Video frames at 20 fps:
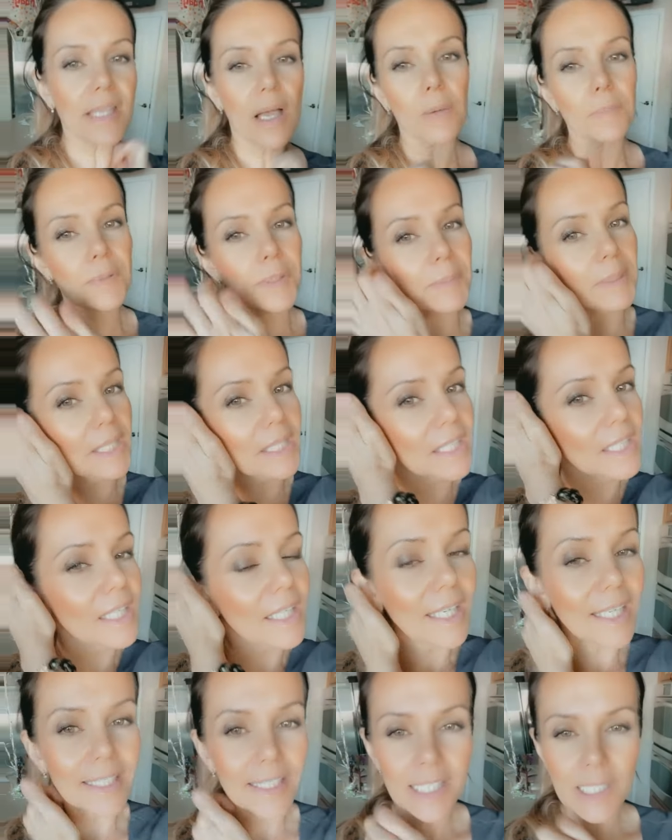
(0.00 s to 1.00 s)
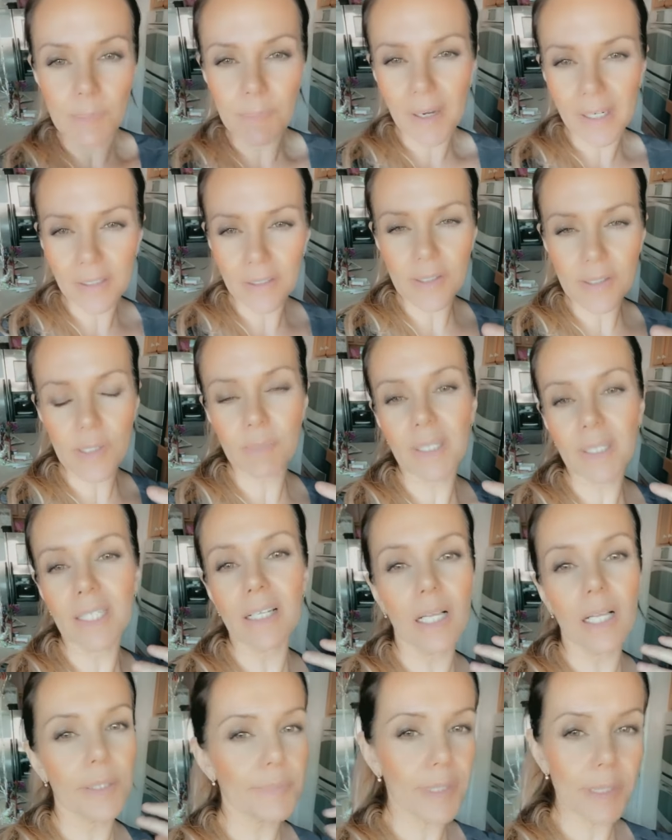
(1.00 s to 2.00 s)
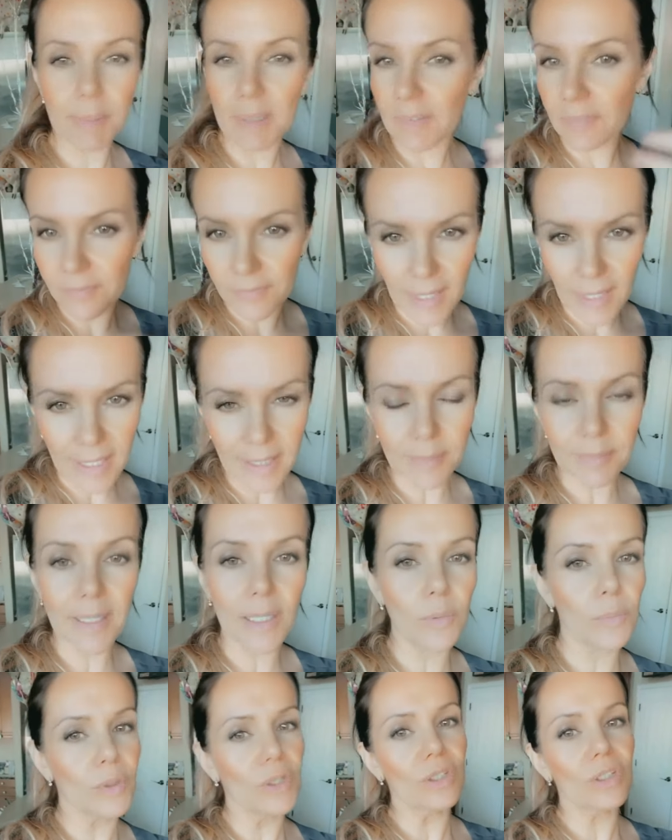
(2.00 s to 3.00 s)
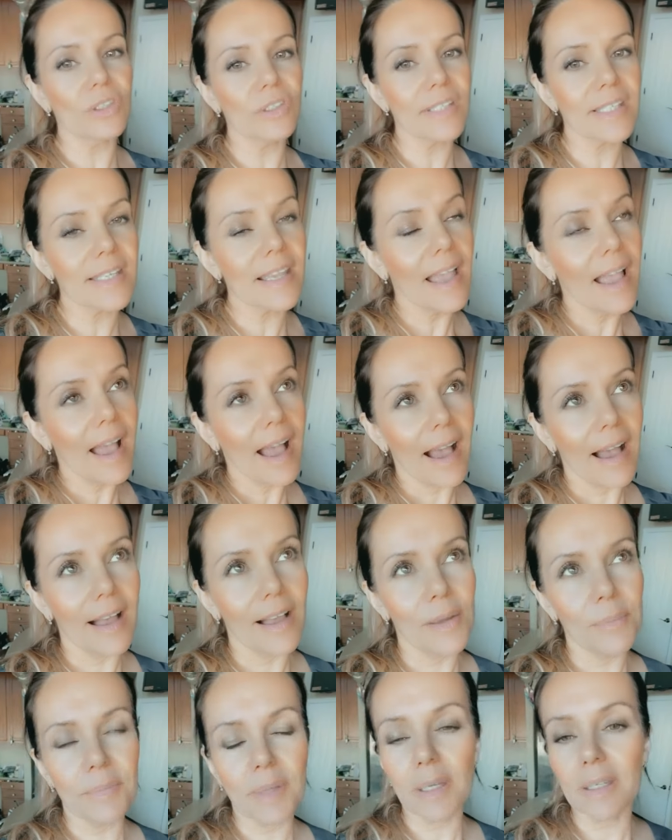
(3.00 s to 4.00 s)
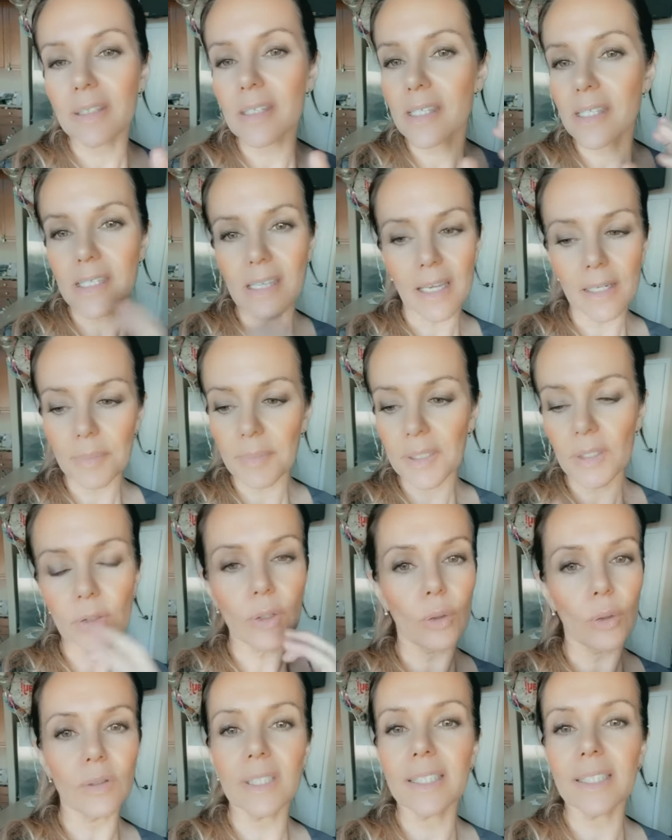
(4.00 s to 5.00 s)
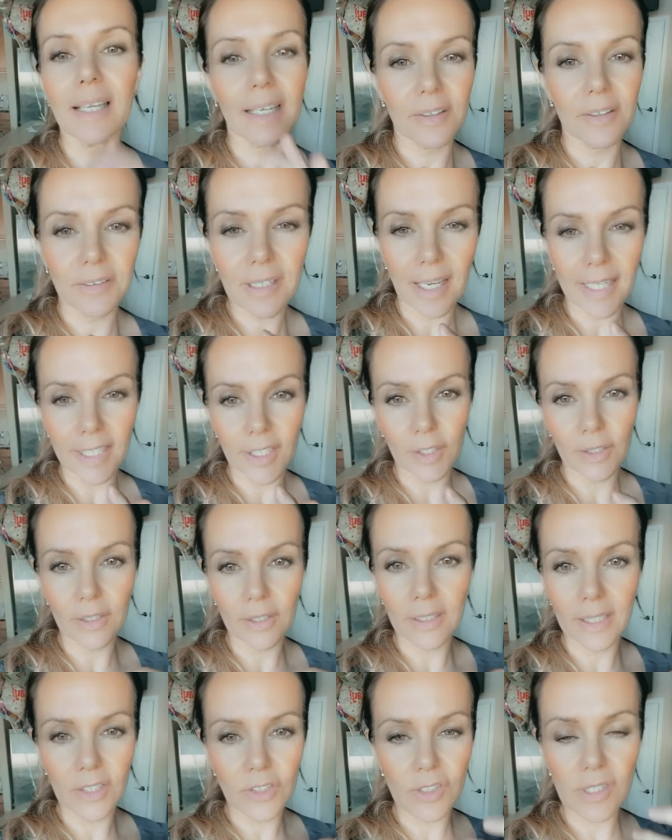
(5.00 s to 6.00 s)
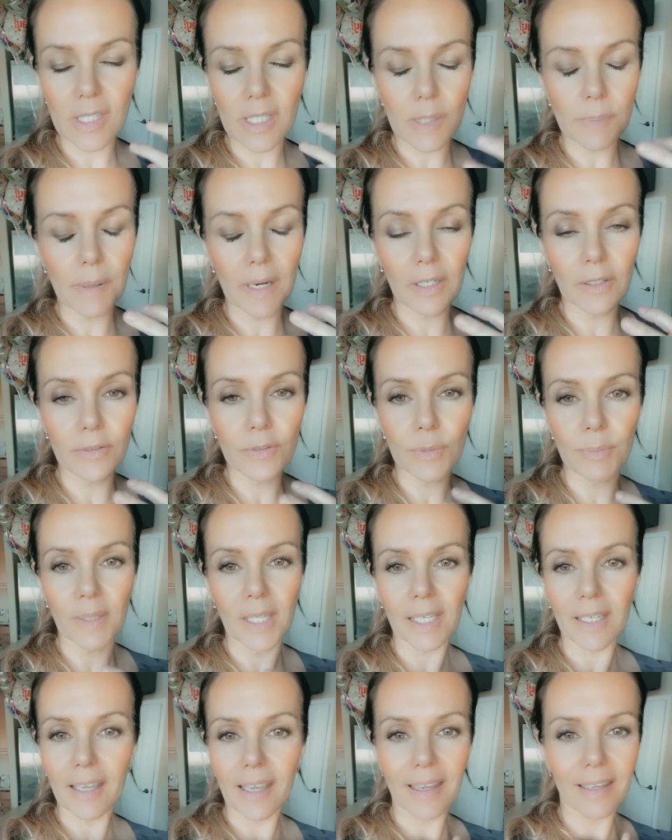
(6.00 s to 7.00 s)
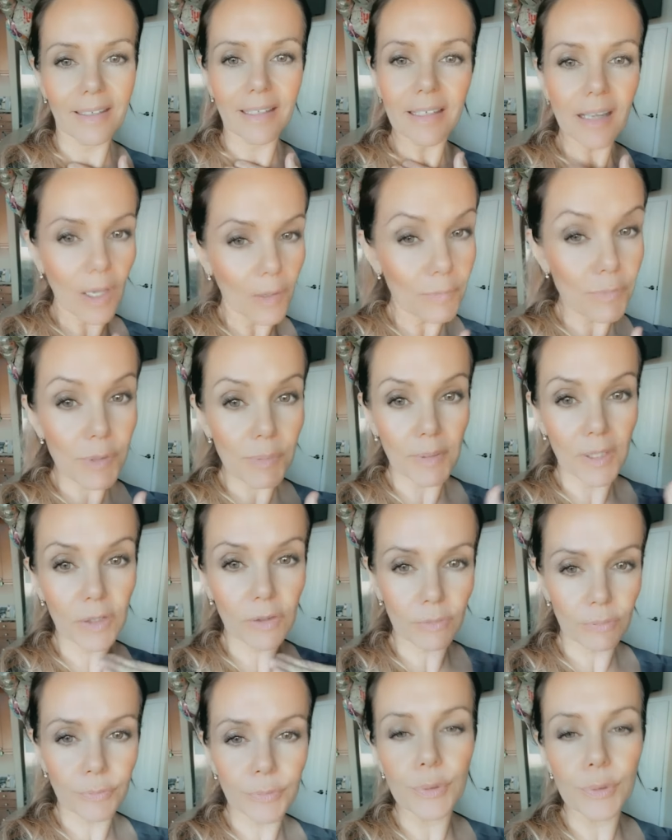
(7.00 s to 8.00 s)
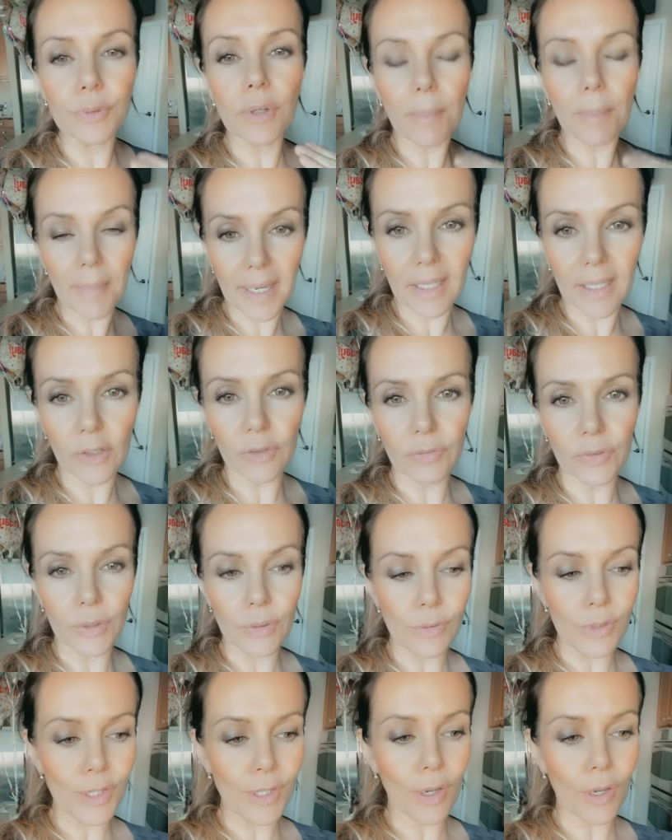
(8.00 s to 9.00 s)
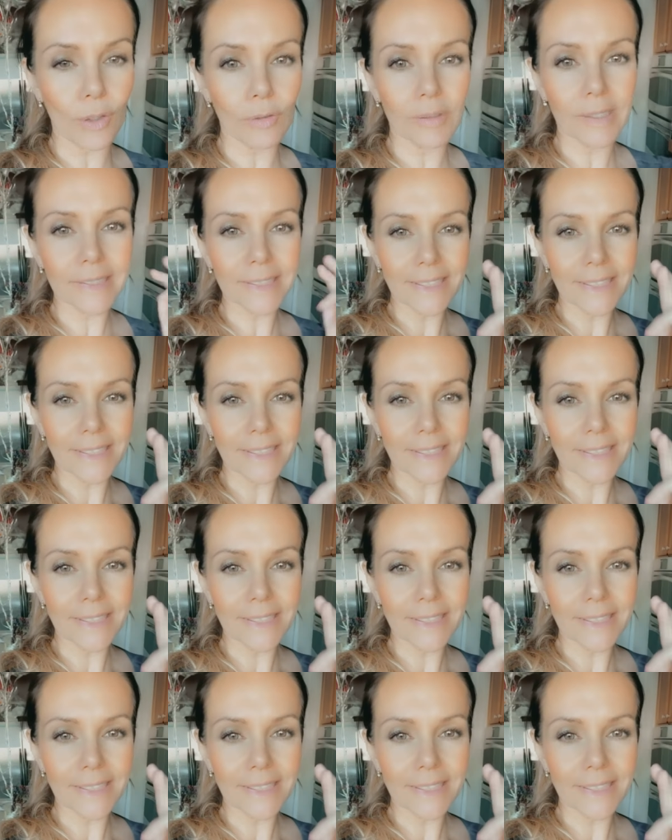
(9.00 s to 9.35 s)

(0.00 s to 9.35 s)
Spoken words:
helps me. It inspires me. It helps me find my words. It's got to be the golden eye of tiger. It just inspires me and it helps me through my interviews. So